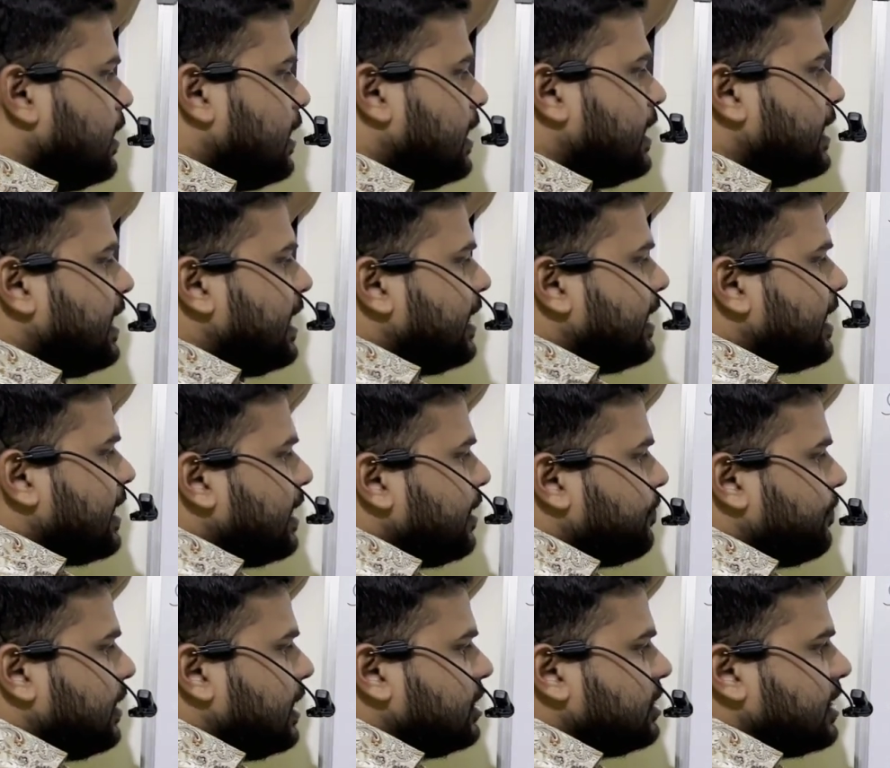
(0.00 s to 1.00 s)
In data
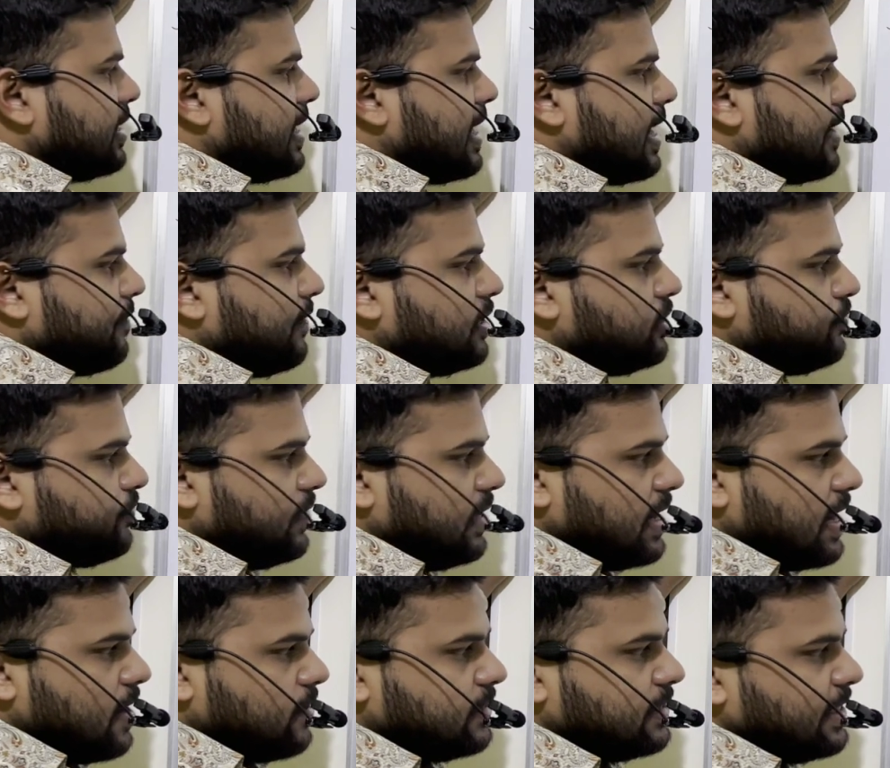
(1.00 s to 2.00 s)
definition language, we
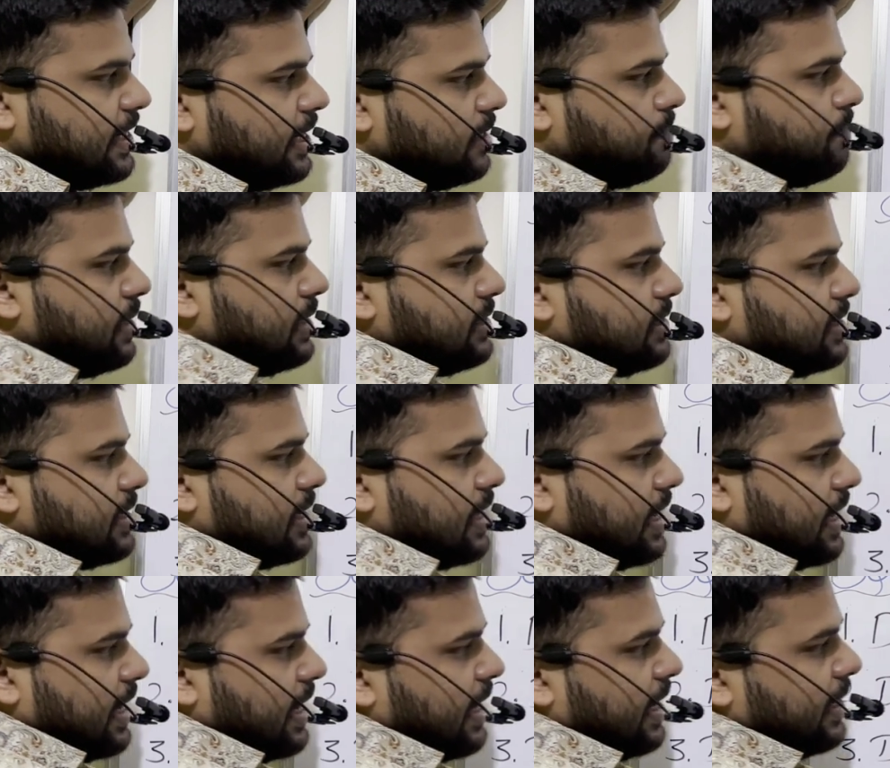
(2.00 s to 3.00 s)
have statements
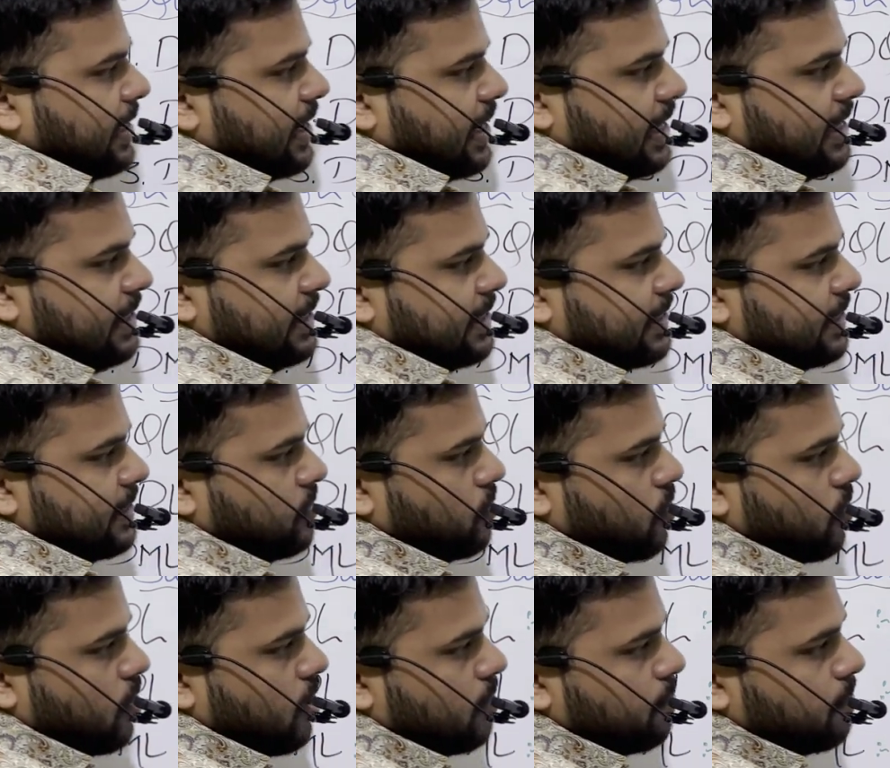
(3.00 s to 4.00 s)
create, alter,
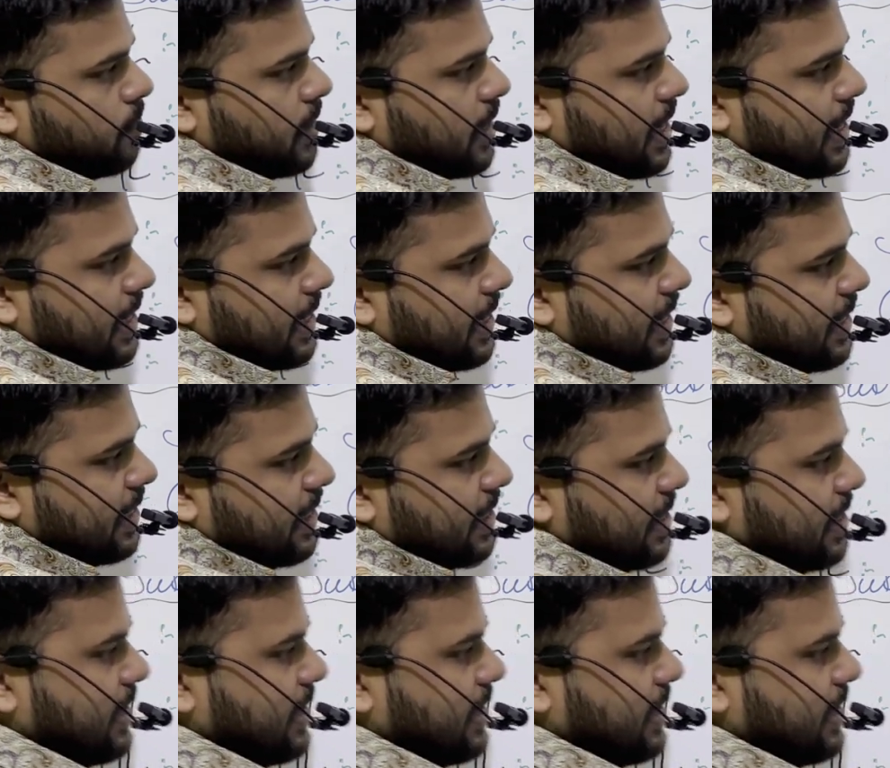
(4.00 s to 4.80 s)
drop, truncate,